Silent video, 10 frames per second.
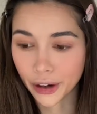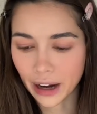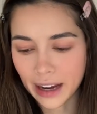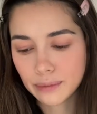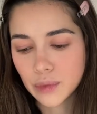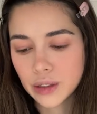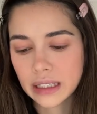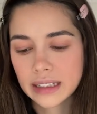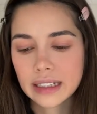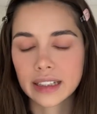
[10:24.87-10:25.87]
I'm using
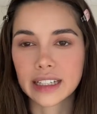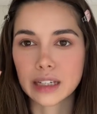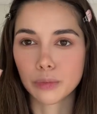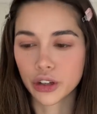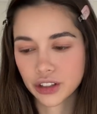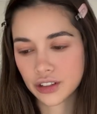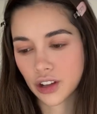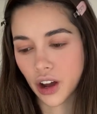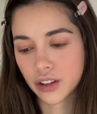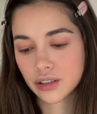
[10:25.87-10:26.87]
this Clinique Moisture
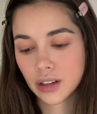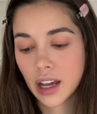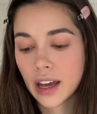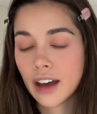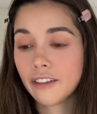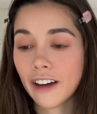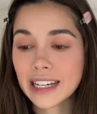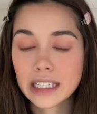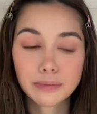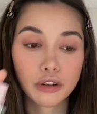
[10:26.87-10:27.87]
Surge
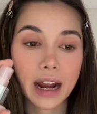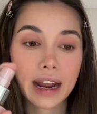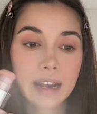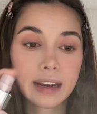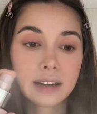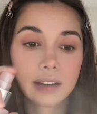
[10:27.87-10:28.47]
face spray.